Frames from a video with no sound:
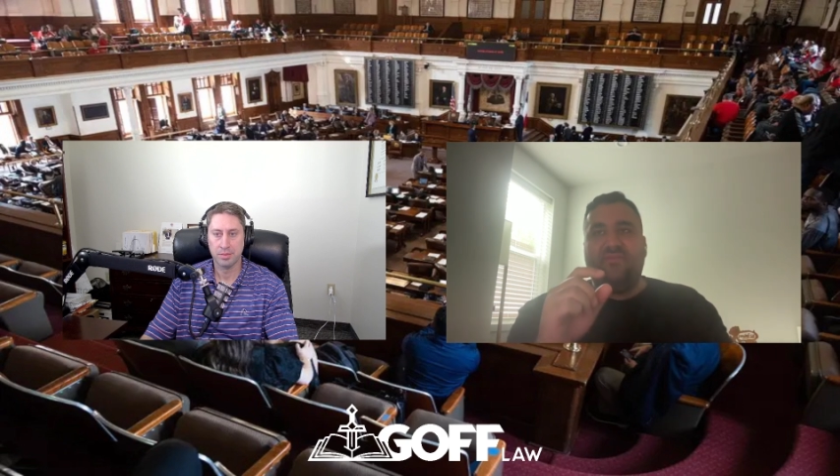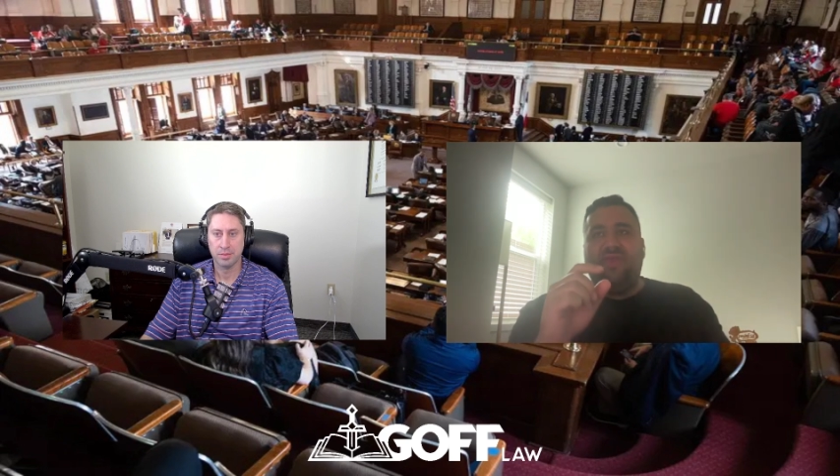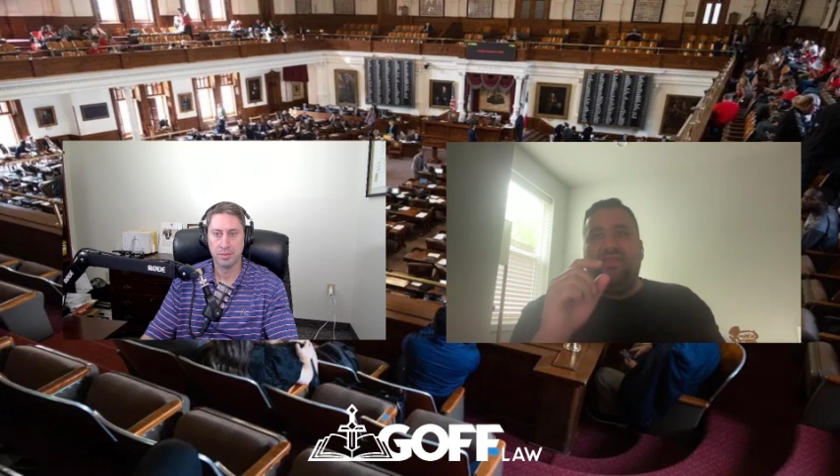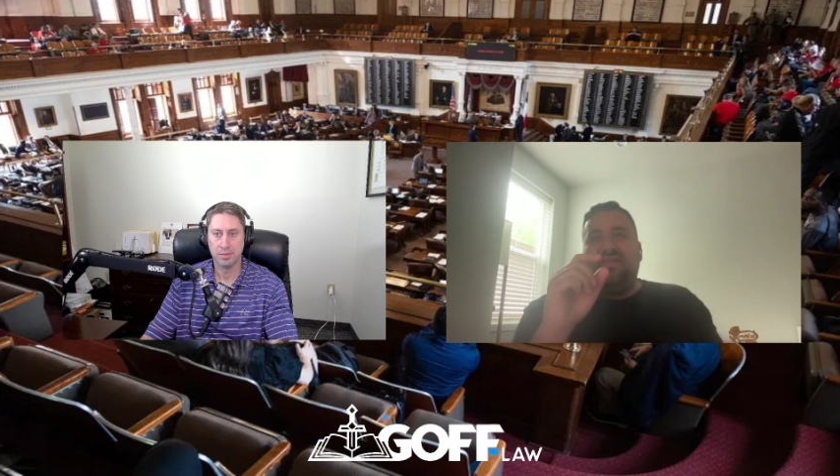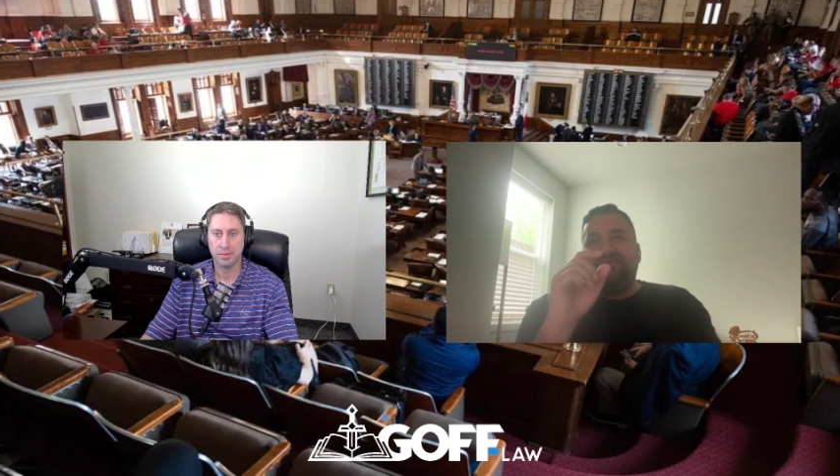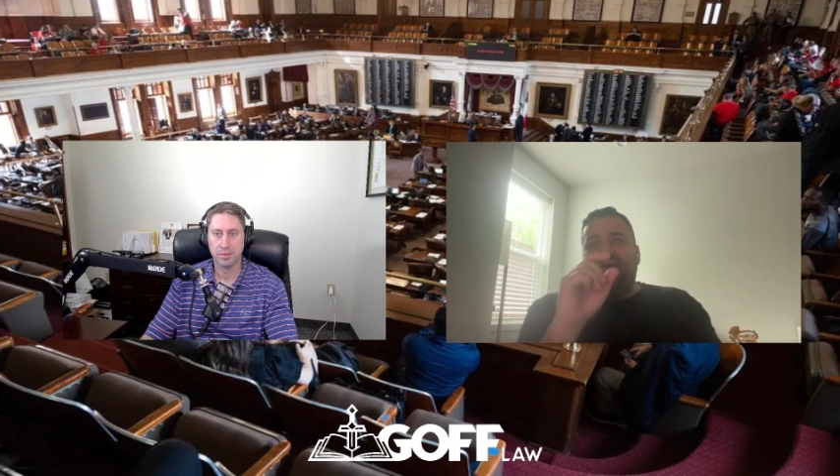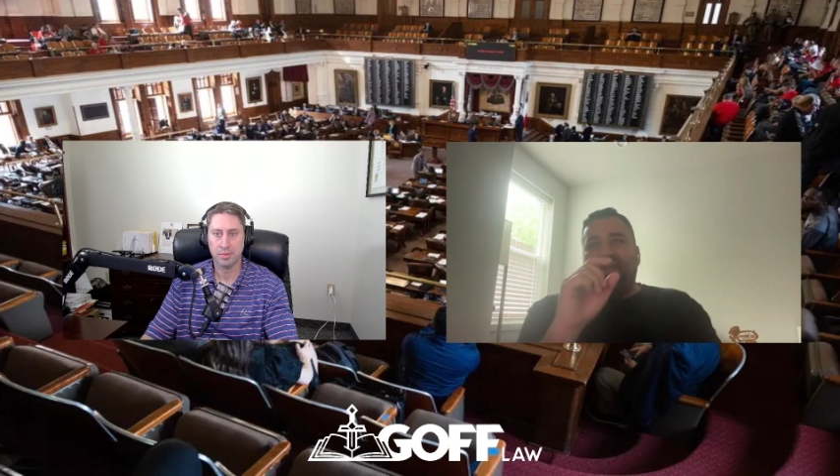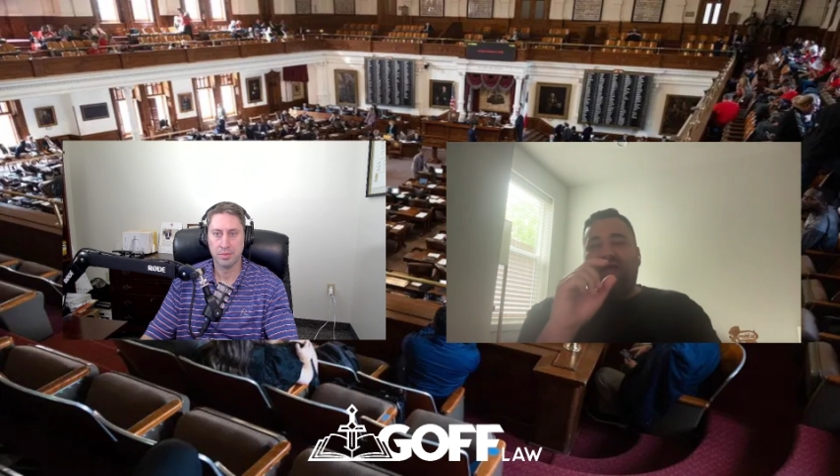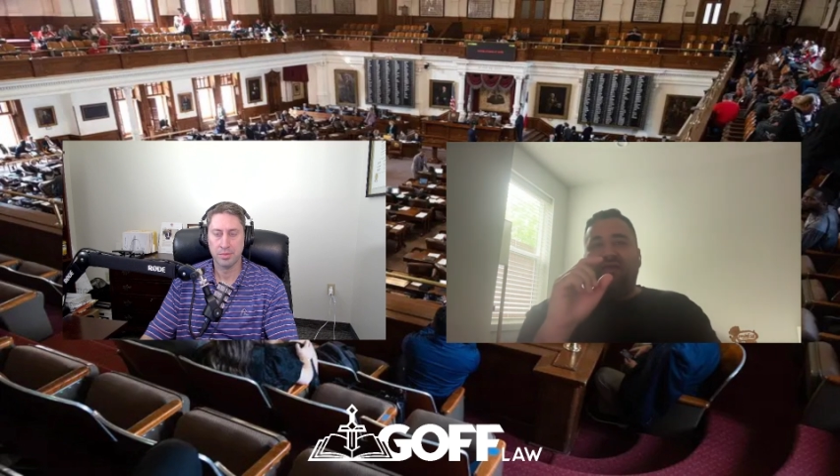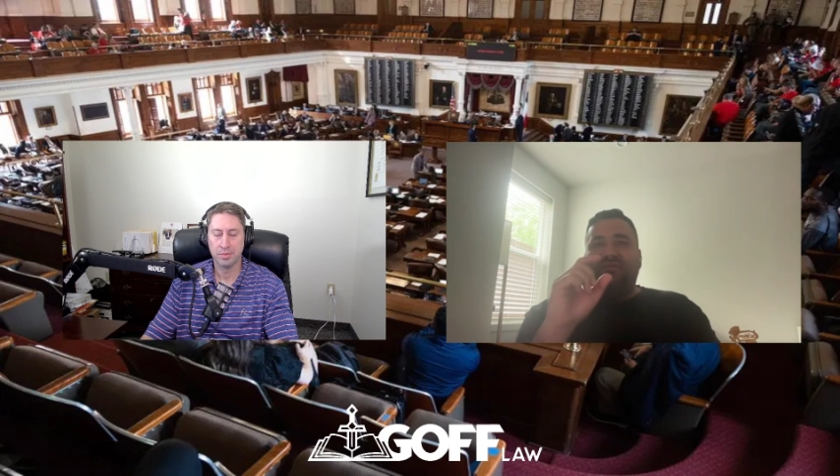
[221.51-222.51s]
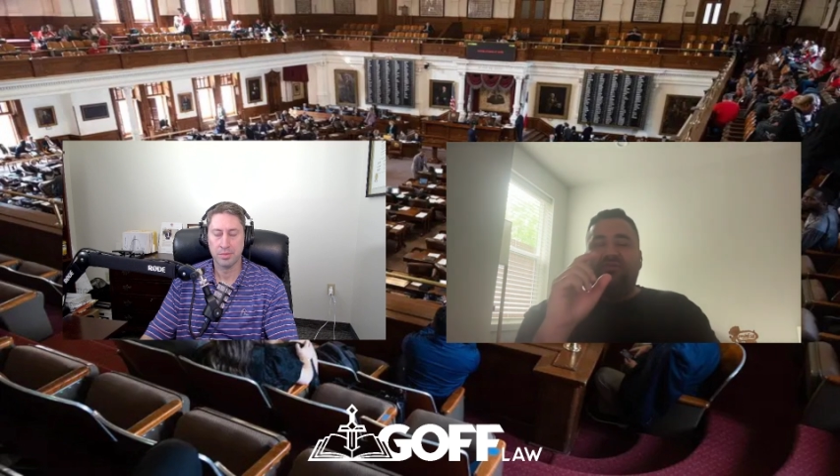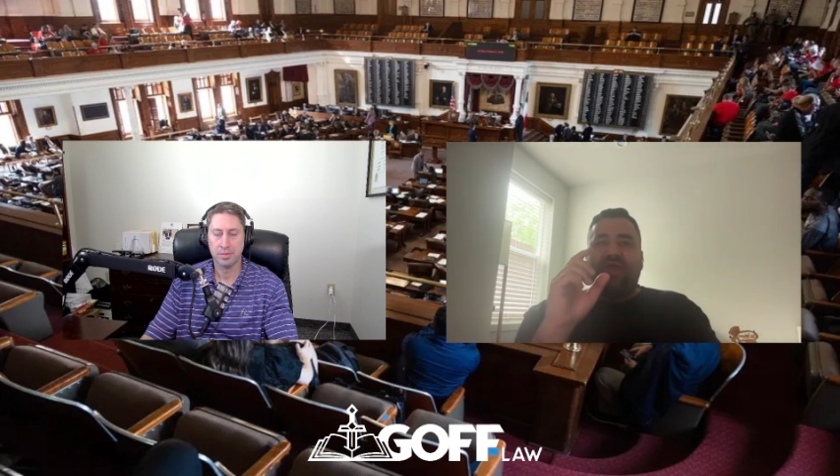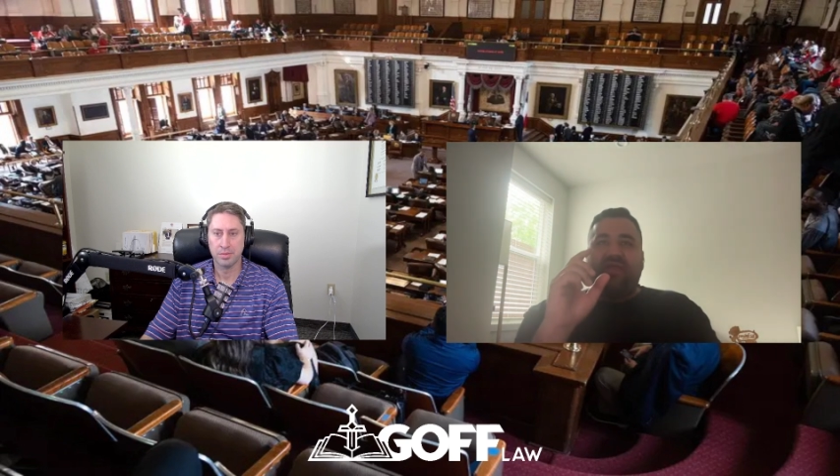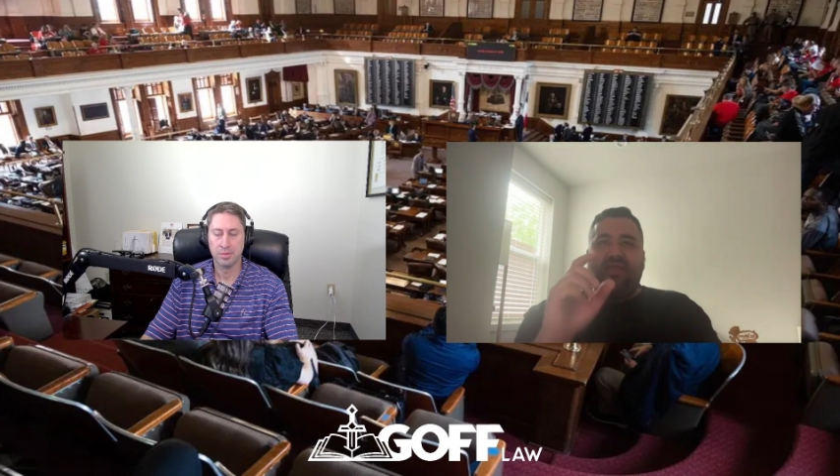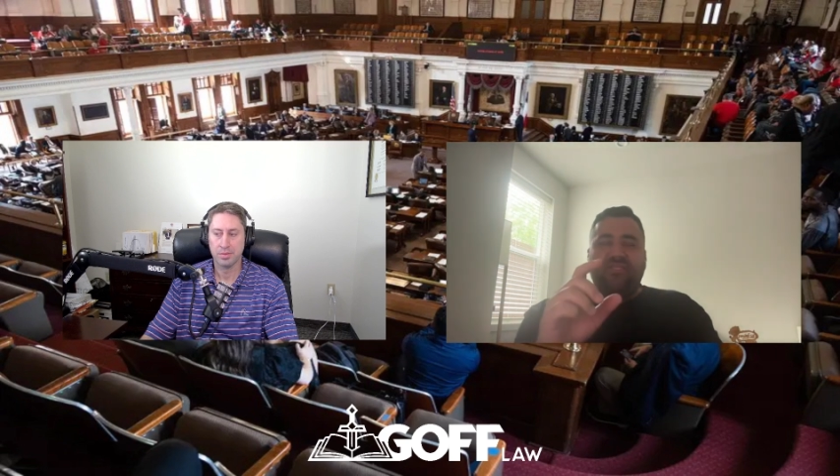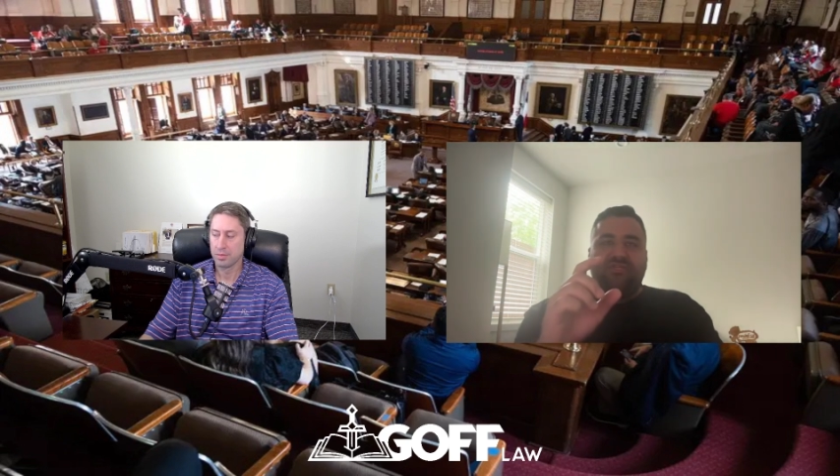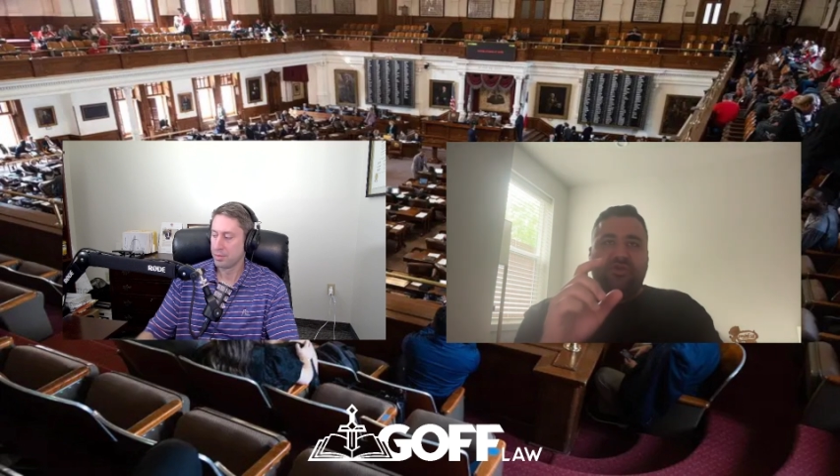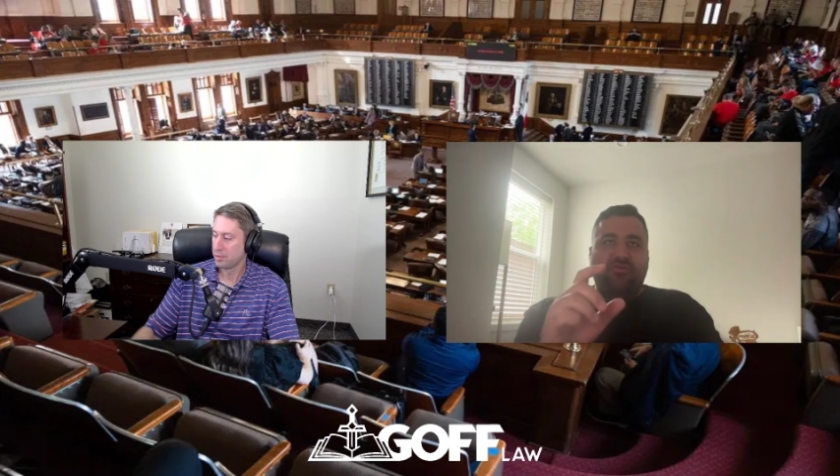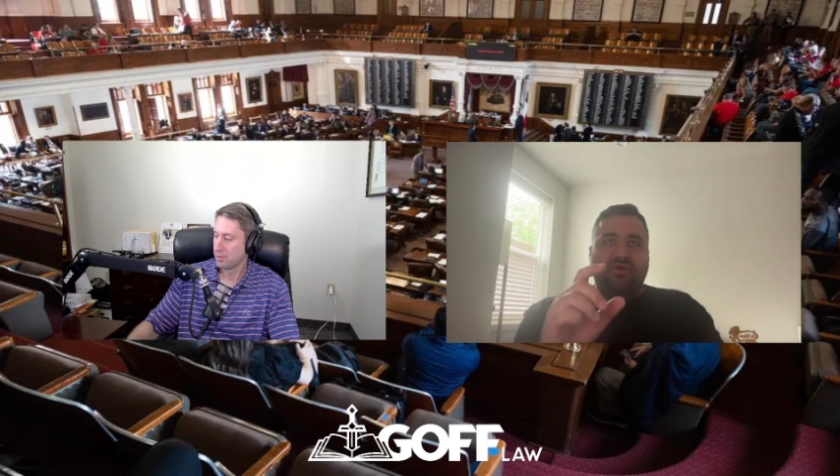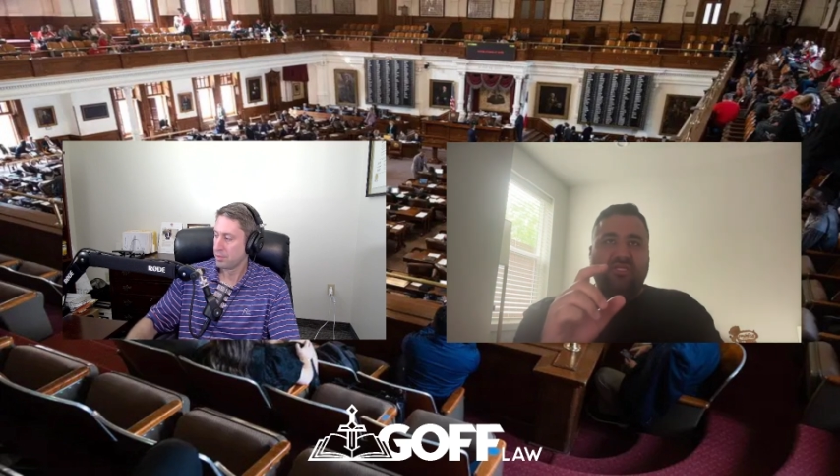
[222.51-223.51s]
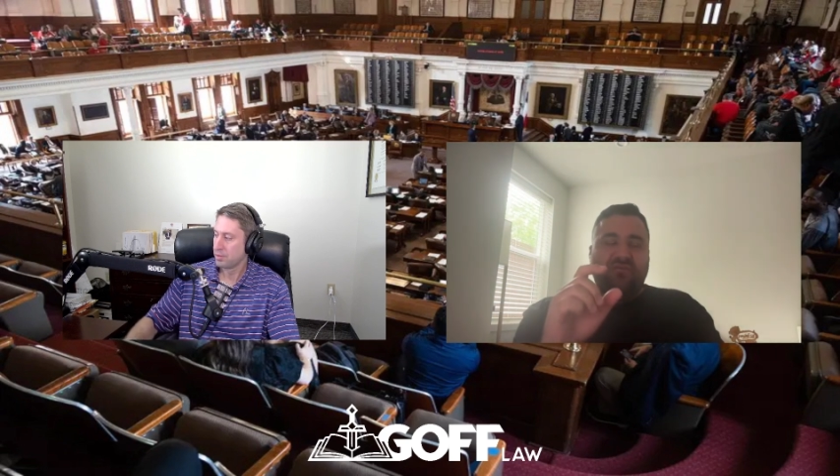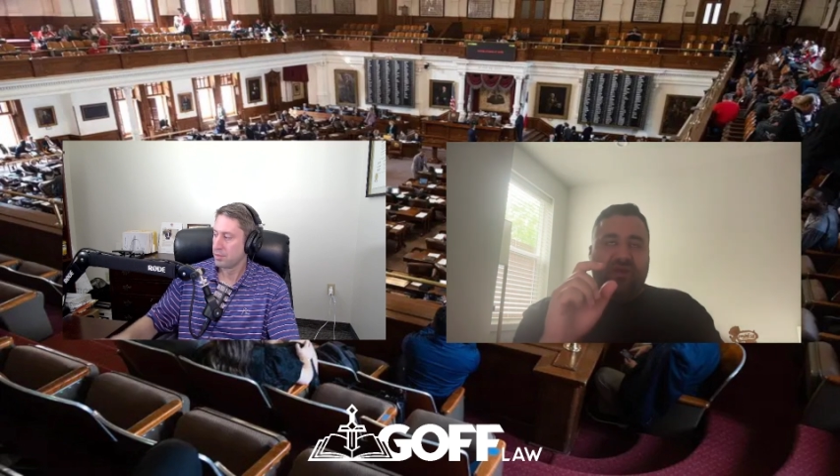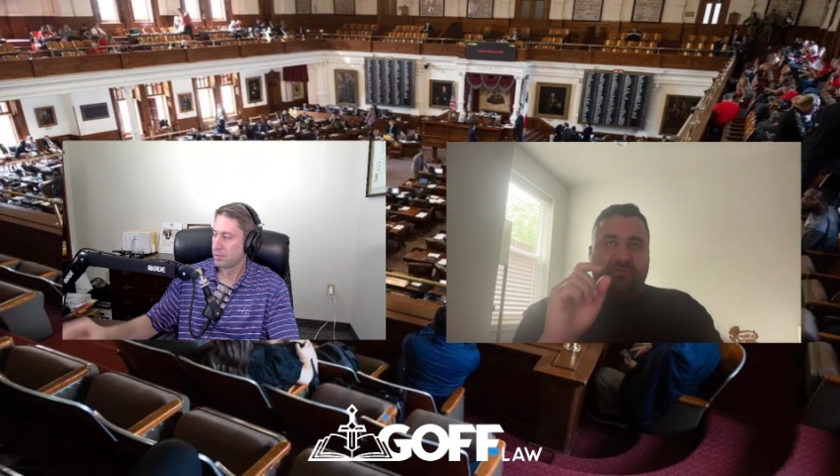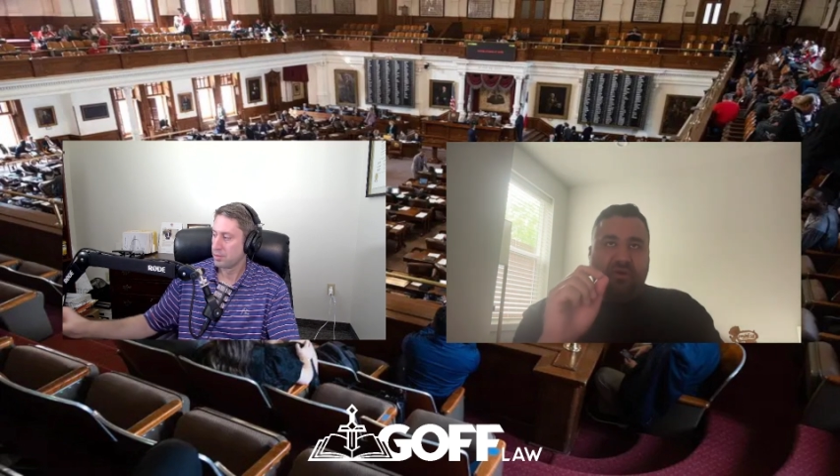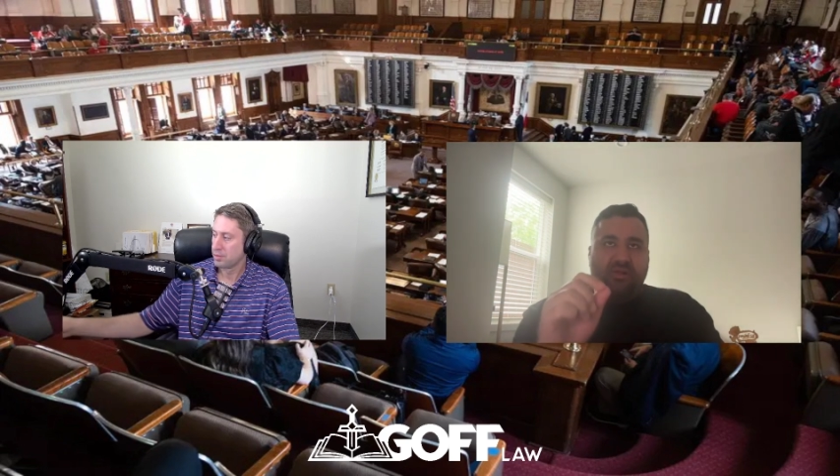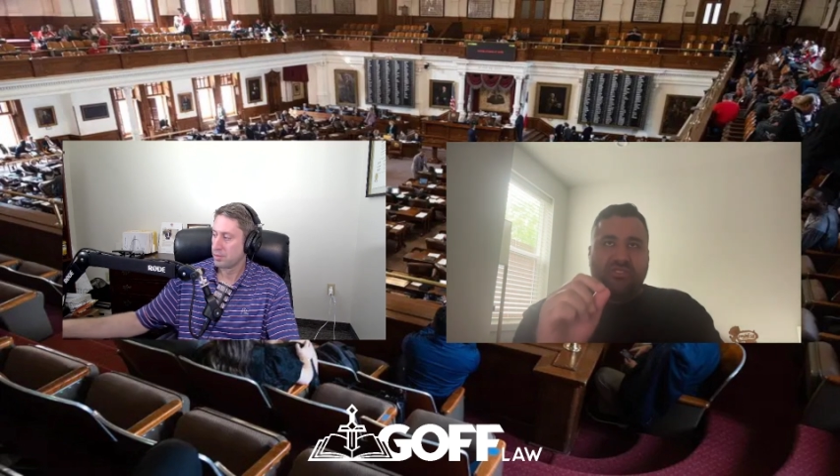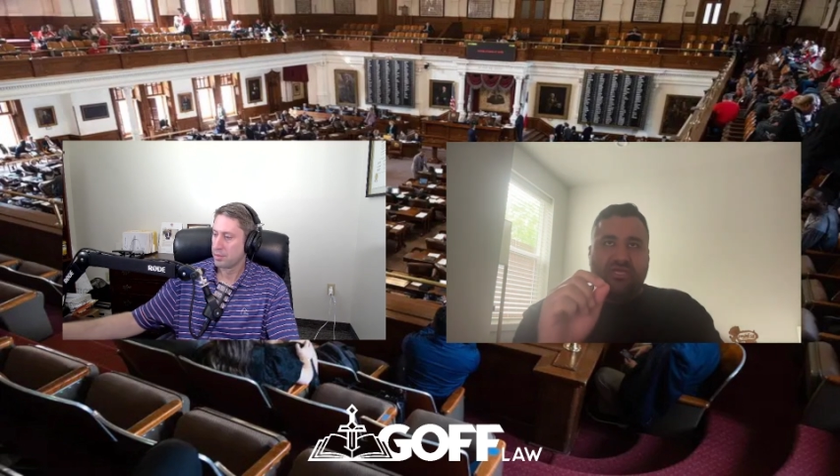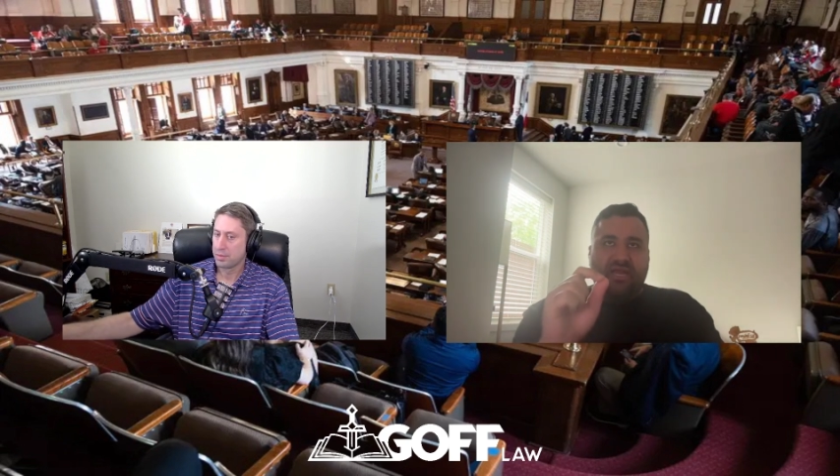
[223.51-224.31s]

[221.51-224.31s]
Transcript: and this may not directly answer your question, if I apologize,